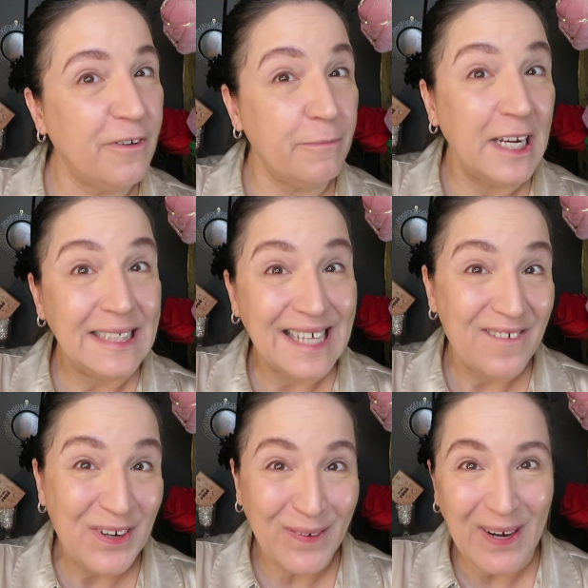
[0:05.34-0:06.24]
everybody's
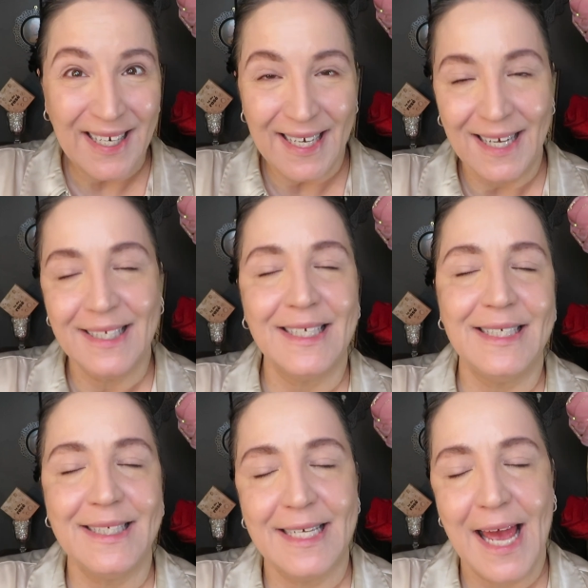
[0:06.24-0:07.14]
having a great day
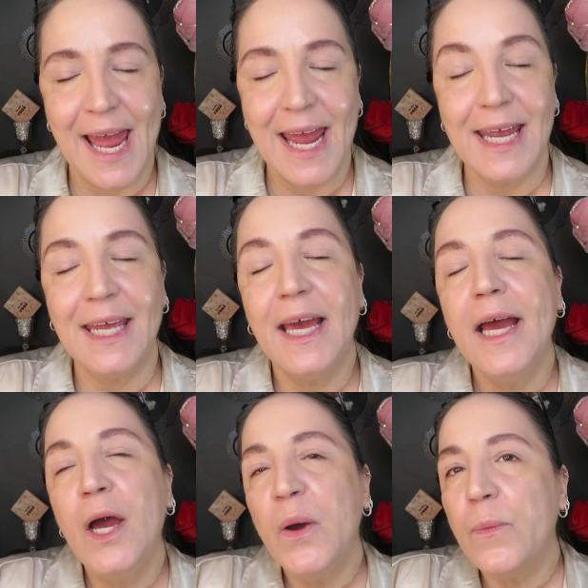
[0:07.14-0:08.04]
today.
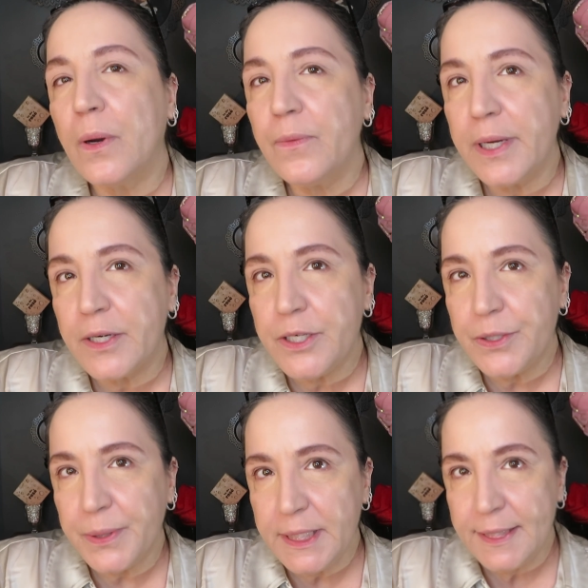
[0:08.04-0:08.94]
What we are
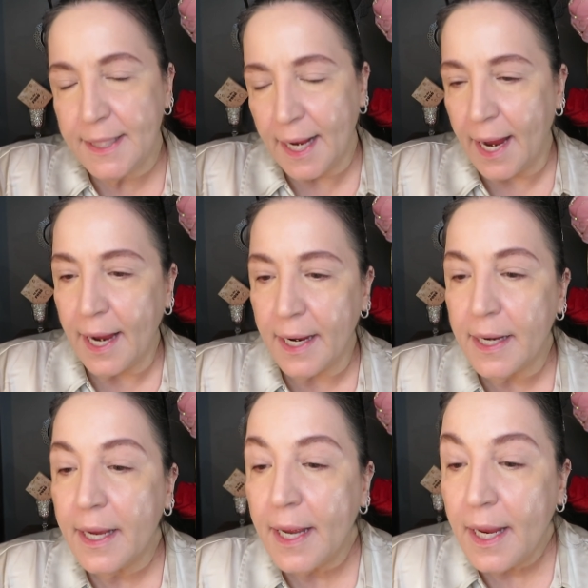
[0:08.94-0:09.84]
doing
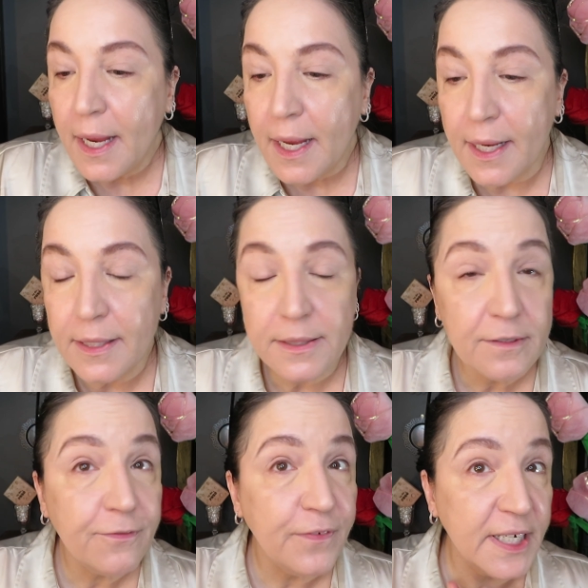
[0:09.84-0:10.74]
today is
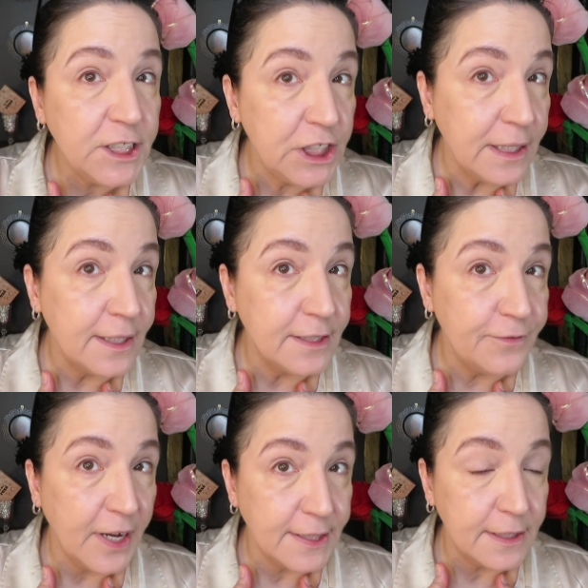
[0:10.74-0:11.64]
finishing this
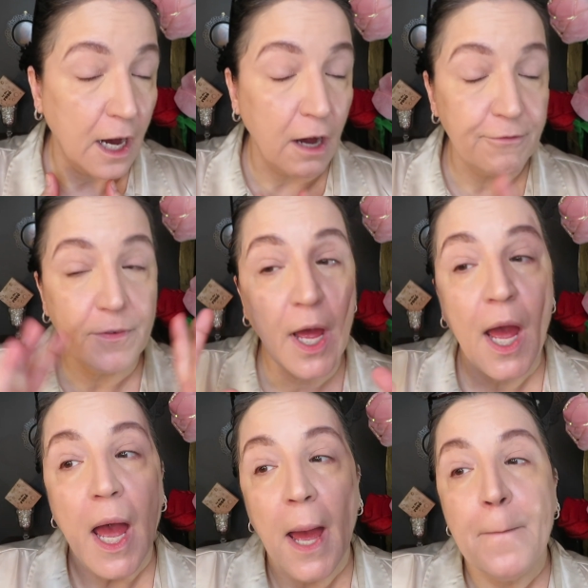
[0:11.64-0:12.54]
face off.
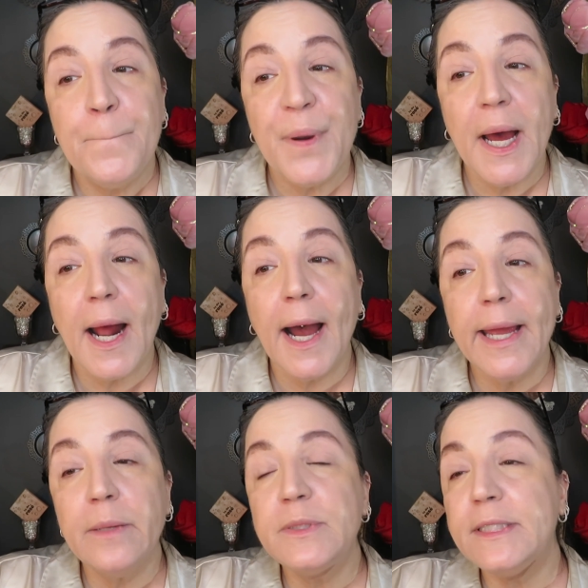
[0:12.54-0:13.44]
But I
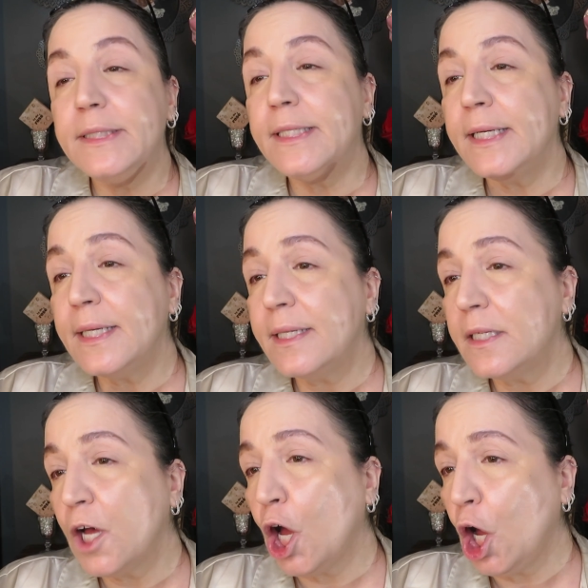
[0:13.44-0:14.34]
am
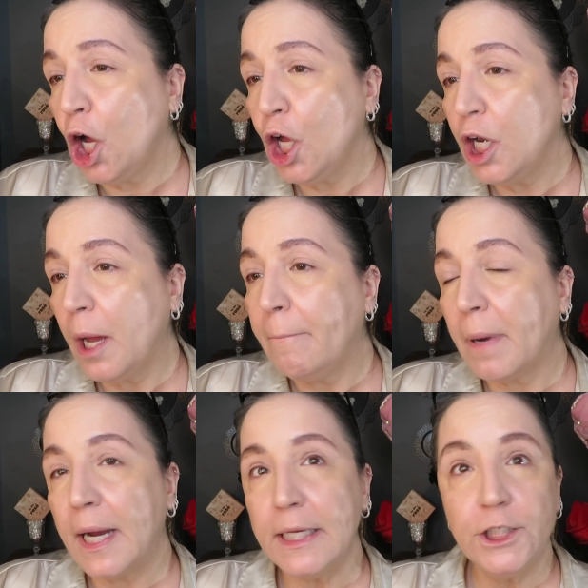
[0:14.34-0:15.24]
still on
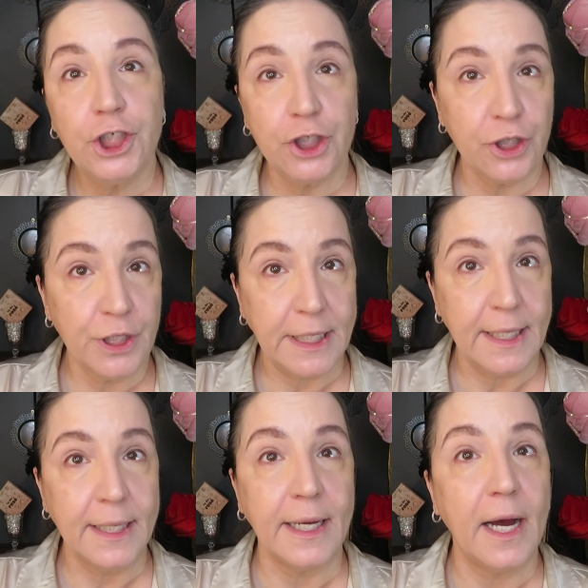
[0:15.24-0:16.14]
my journey